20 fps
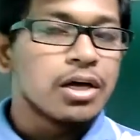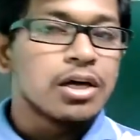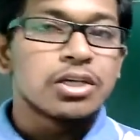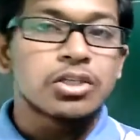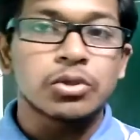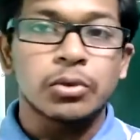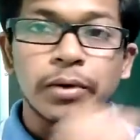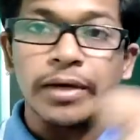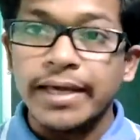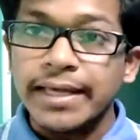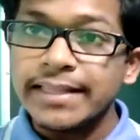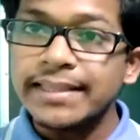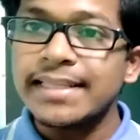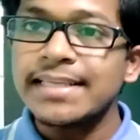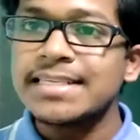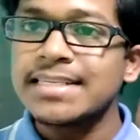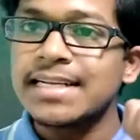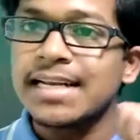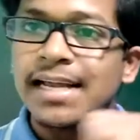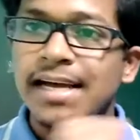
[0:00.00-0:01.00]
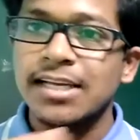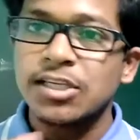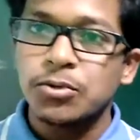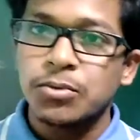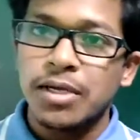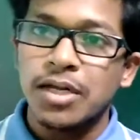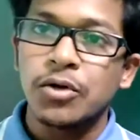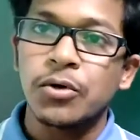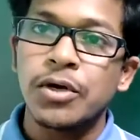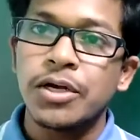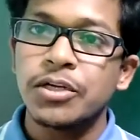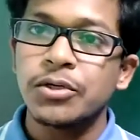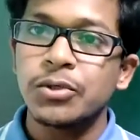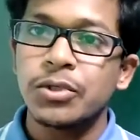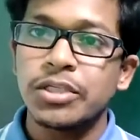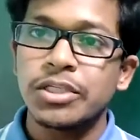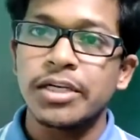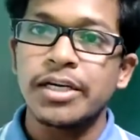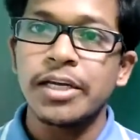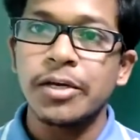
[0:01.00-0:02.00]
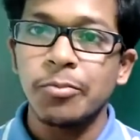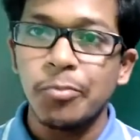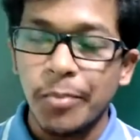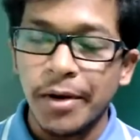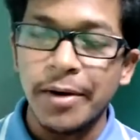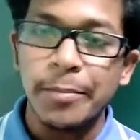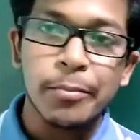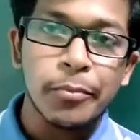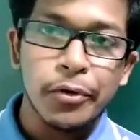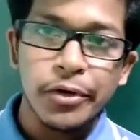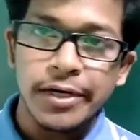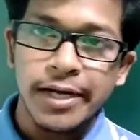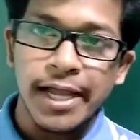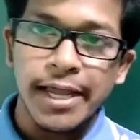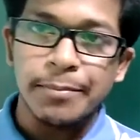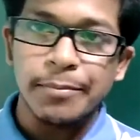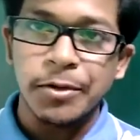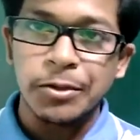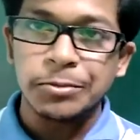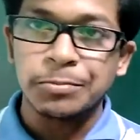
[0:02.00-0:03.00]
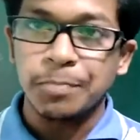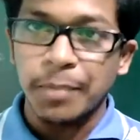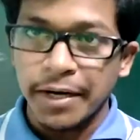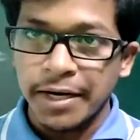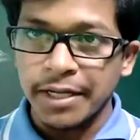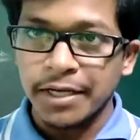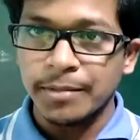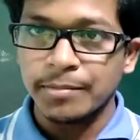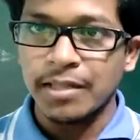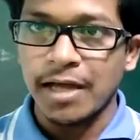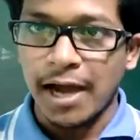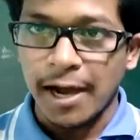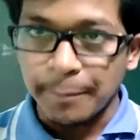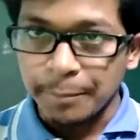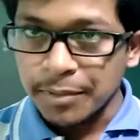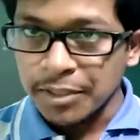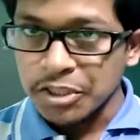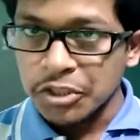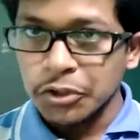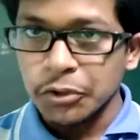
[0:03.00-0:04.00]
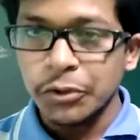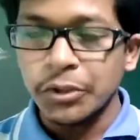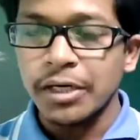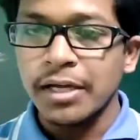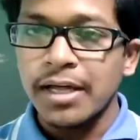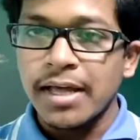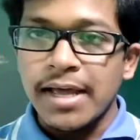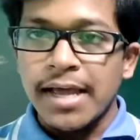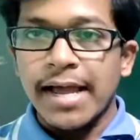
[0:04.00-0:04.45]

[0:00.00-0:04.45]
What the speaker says: So in this class we are going to study one more type of splitting of the amplitude,